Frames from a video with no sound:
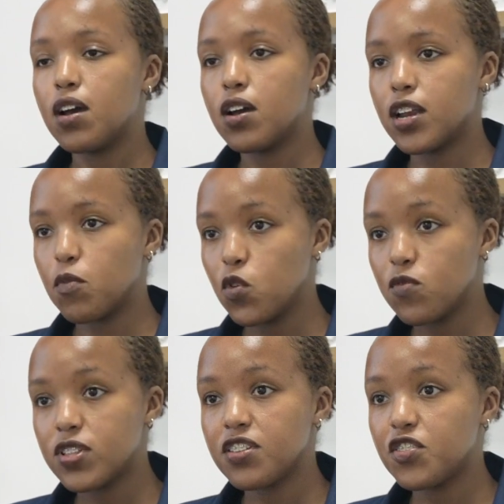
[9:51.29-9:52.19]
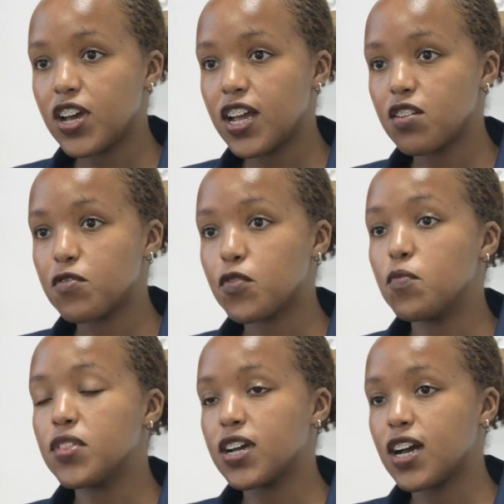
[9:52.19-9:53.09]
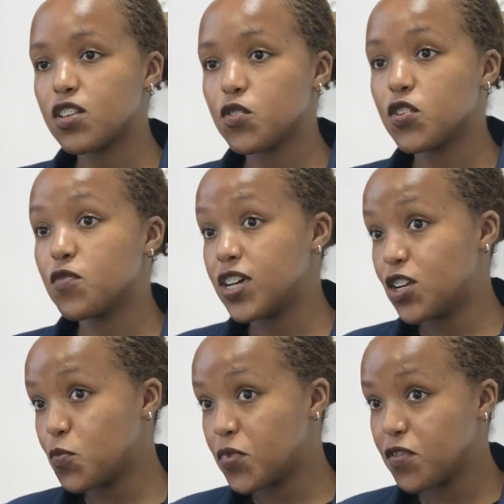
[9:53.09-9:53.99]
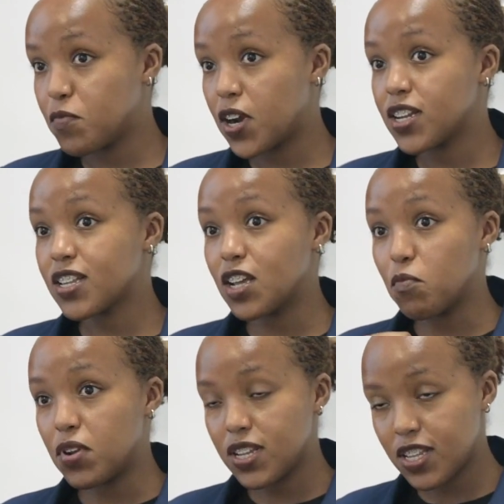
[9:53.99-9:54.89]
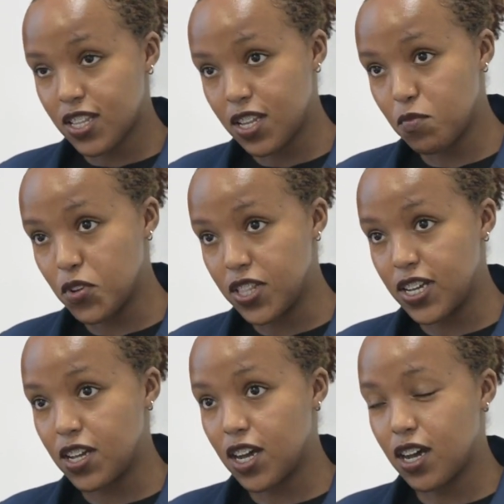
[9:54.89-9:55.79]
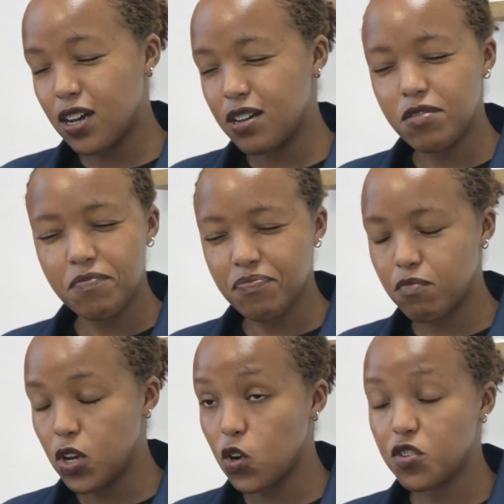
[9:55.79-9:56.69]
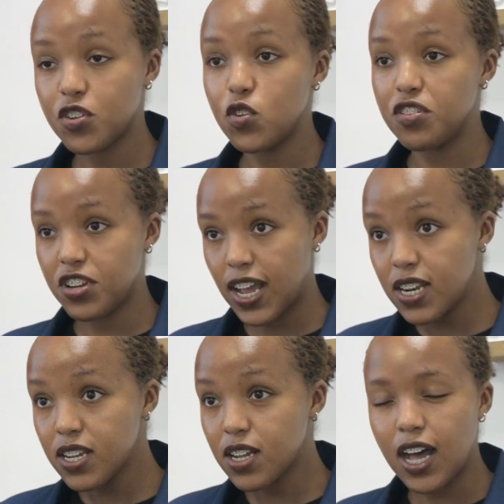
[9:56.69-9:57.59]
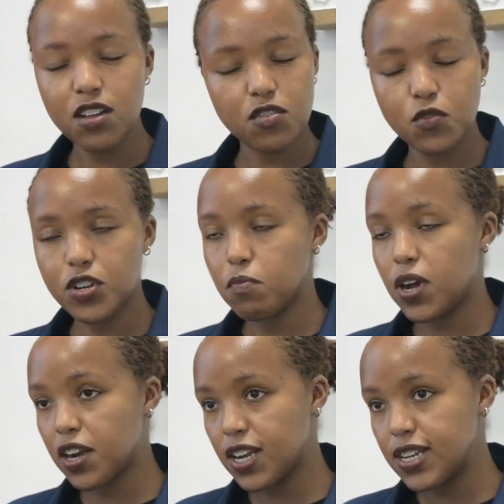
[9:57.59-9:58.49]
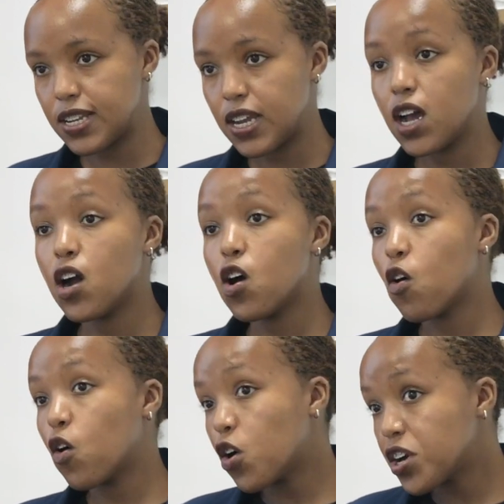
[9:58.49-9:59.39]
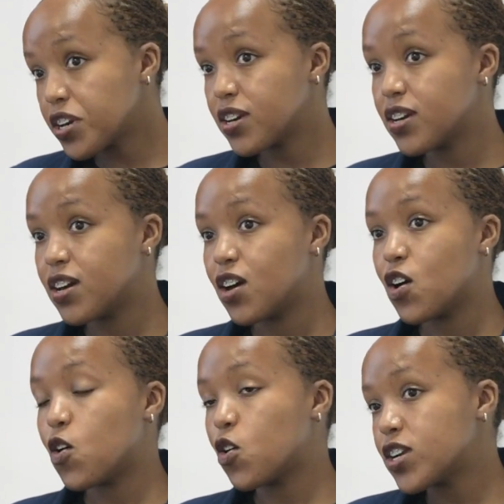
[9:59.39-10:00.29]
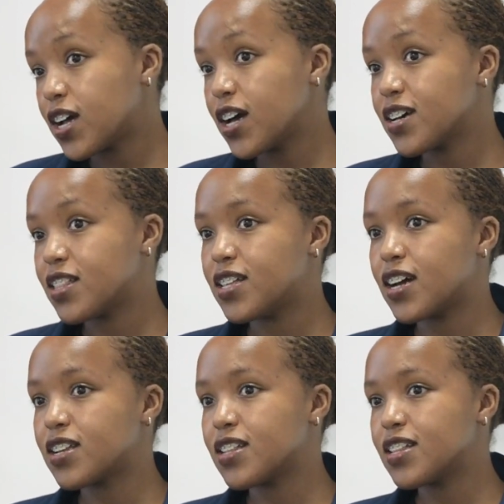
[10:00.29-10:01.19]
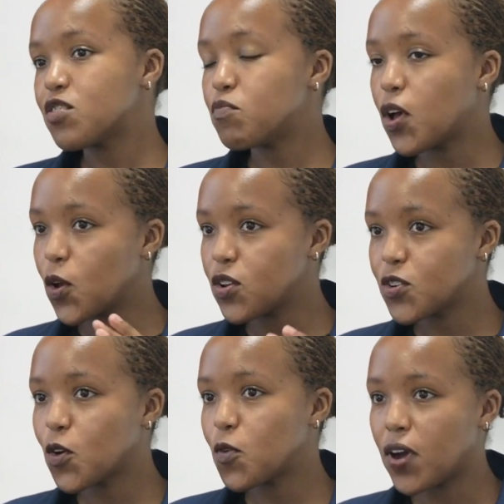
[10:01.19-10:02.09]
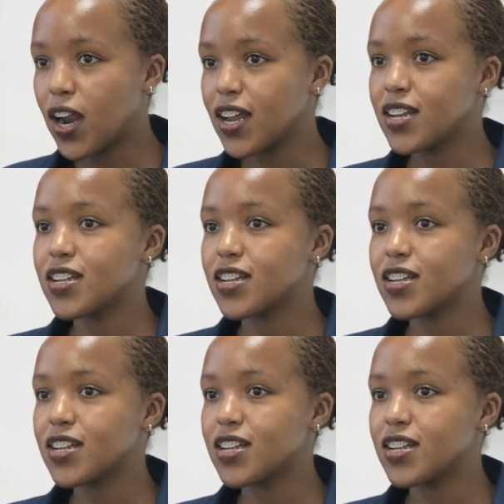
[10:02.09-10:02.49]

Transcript: remove this child from the custody of the adoptive parents and place them with their biological child, parent, or order that this biological parent